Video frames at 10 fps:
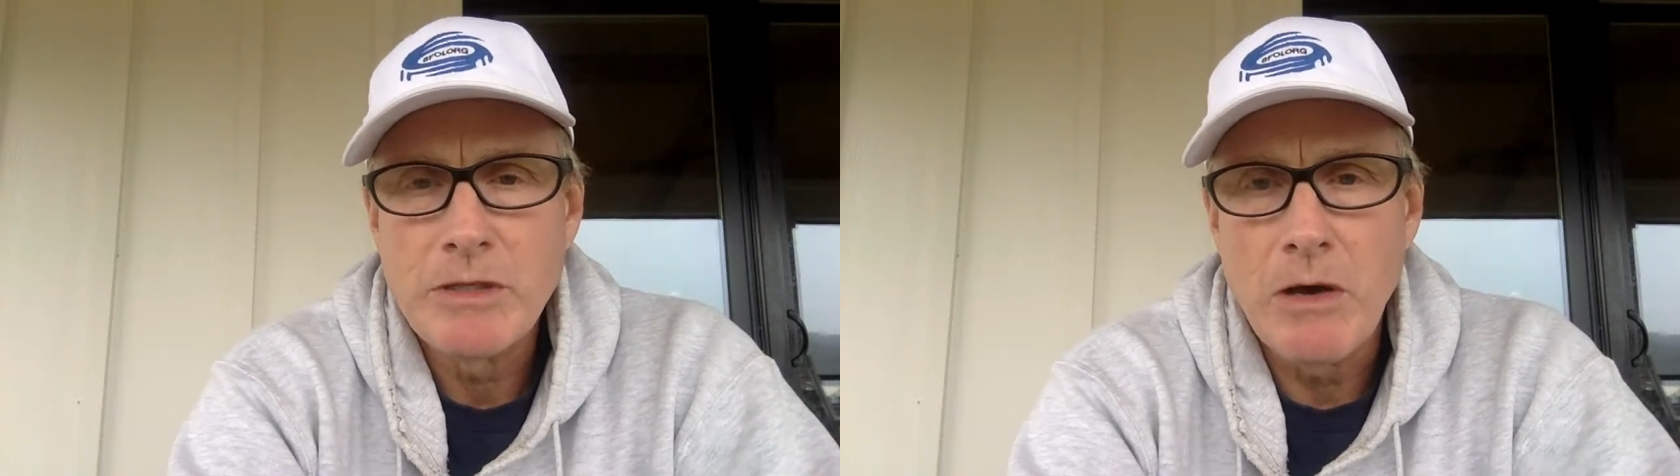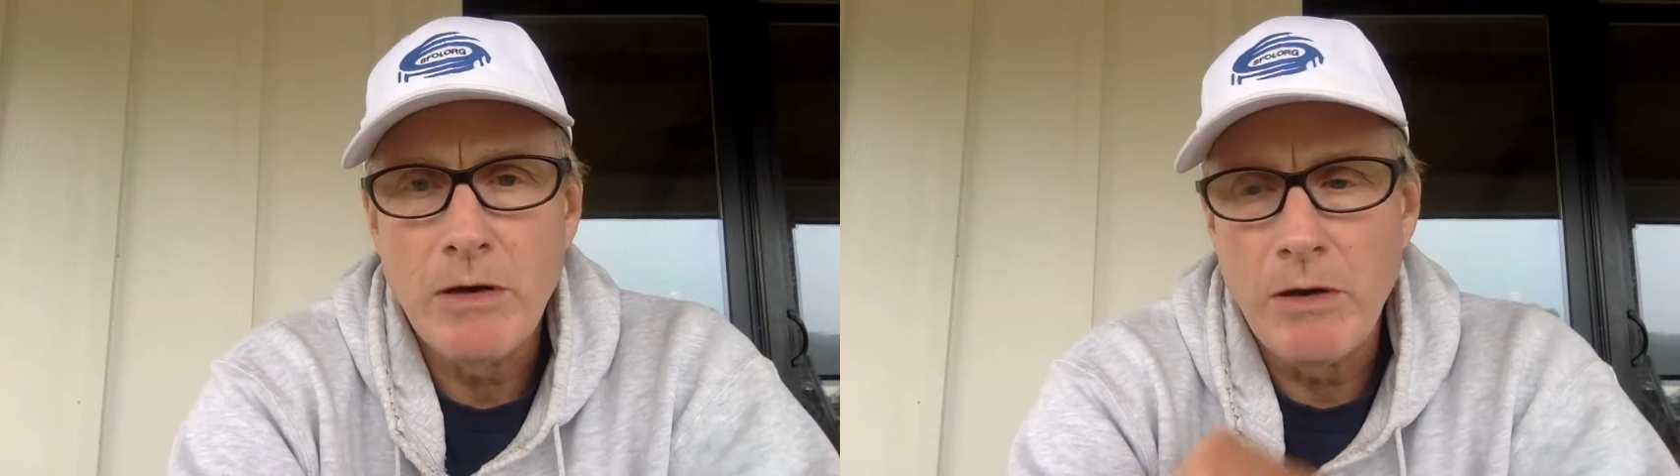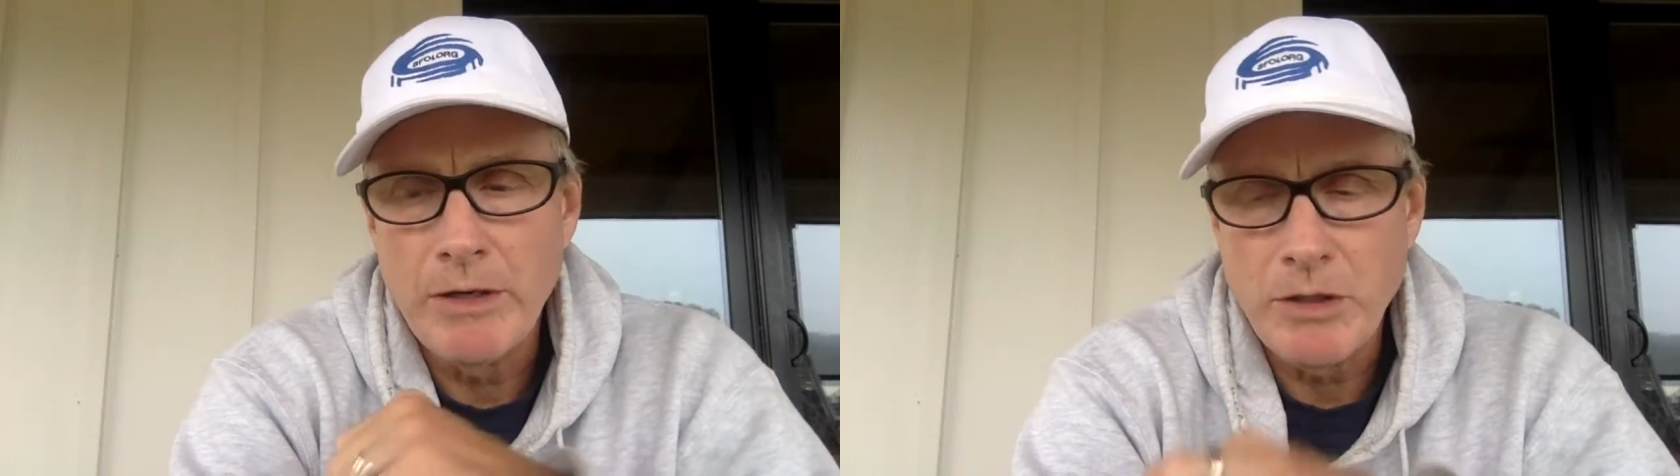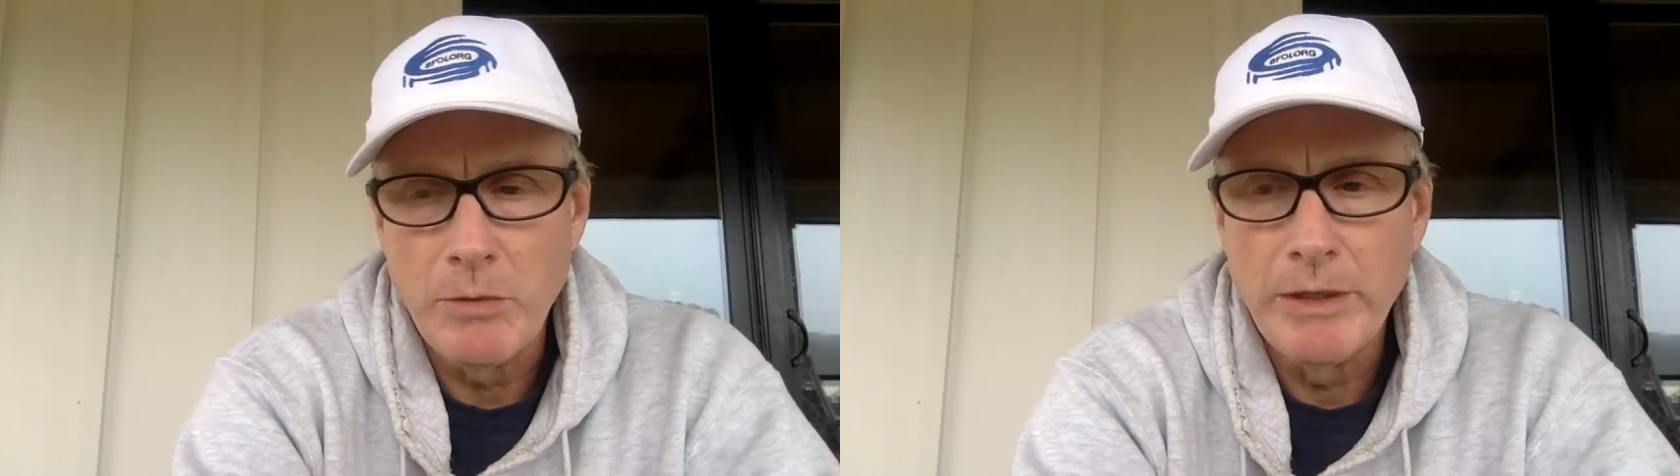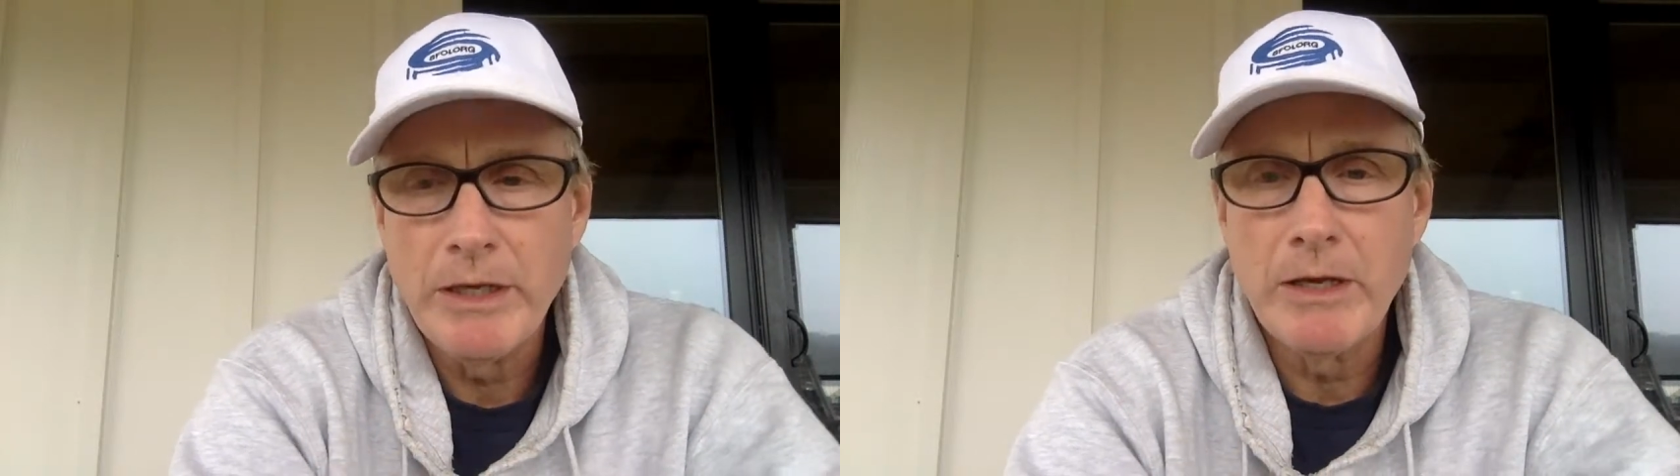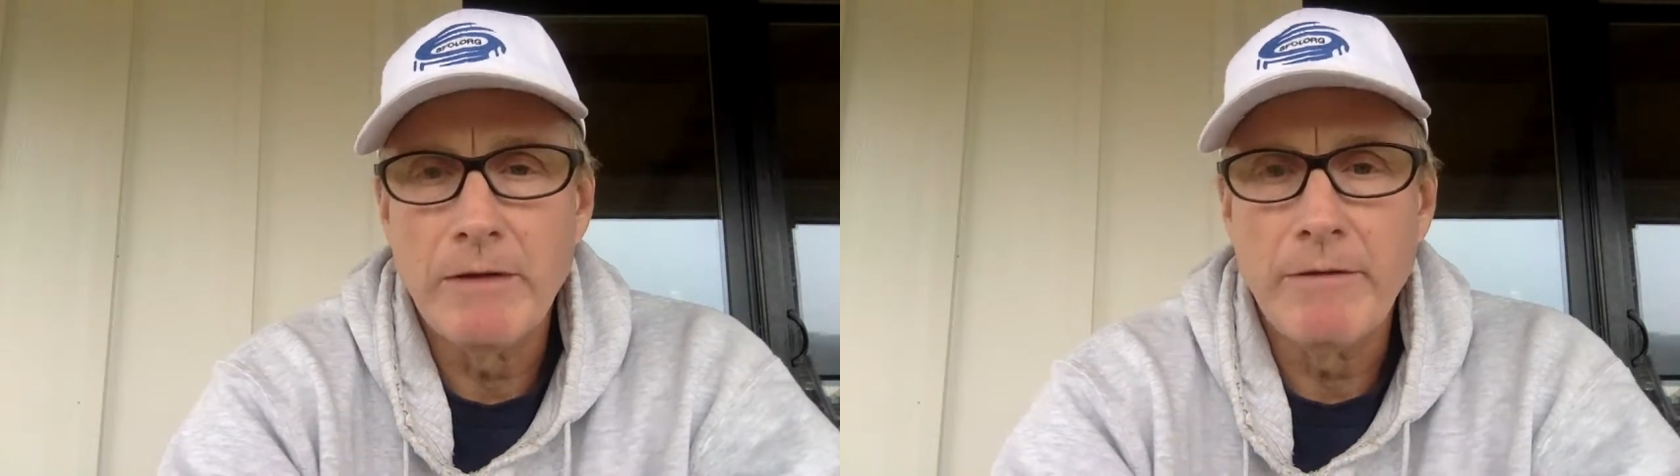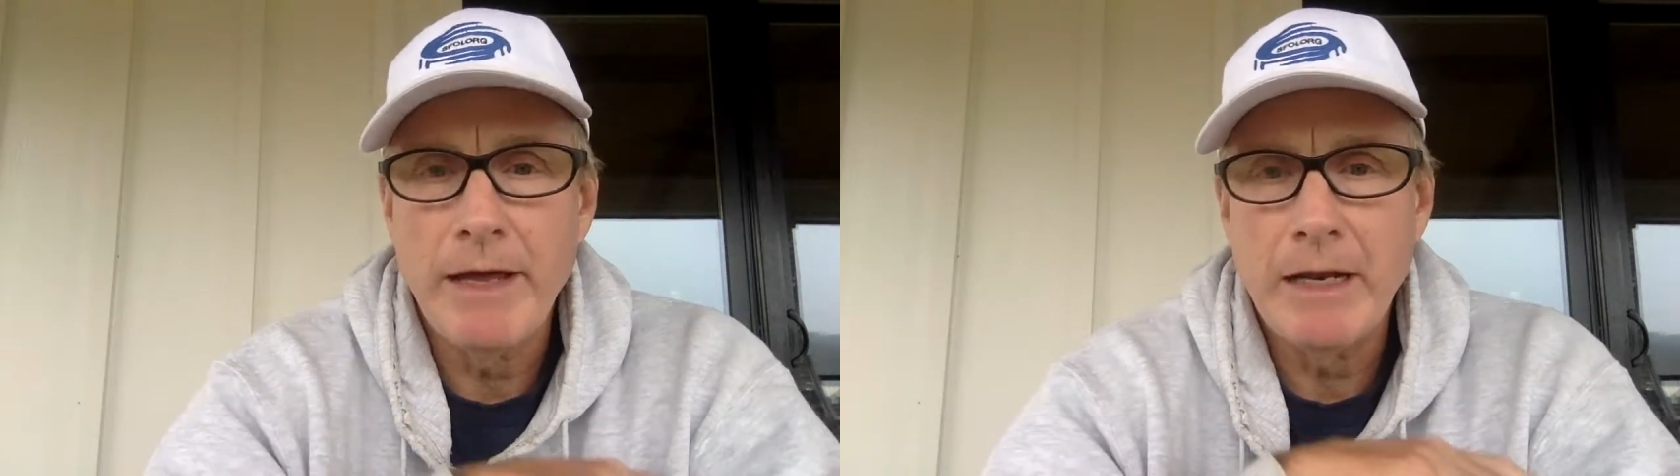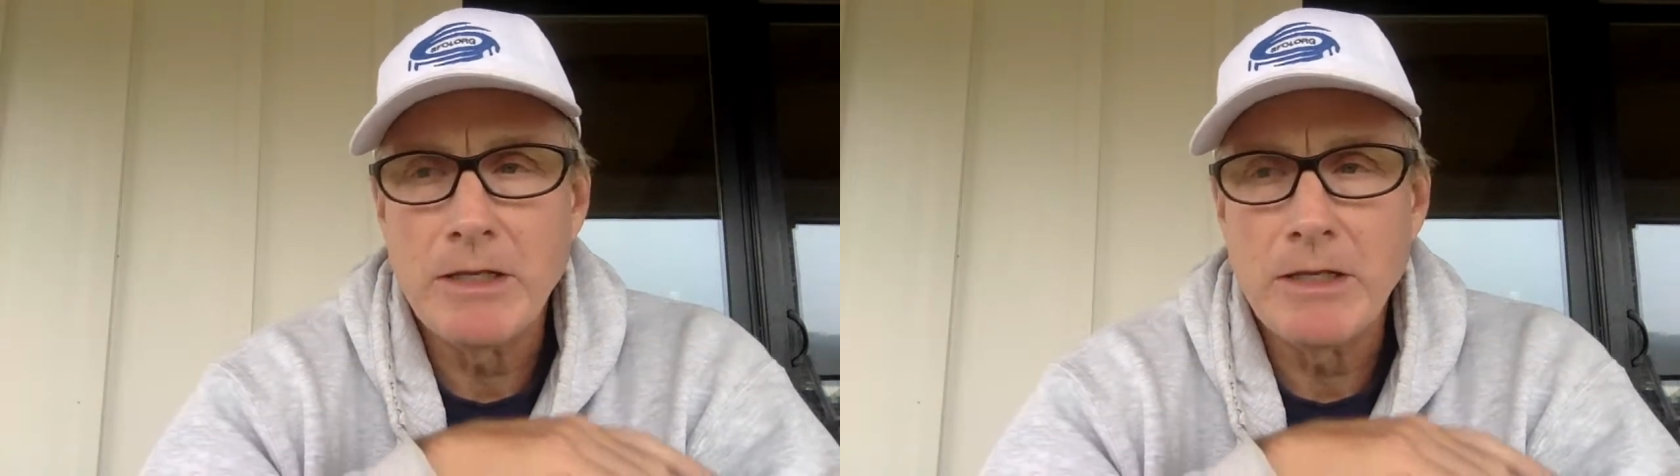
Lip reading: gone on. It's a really good event.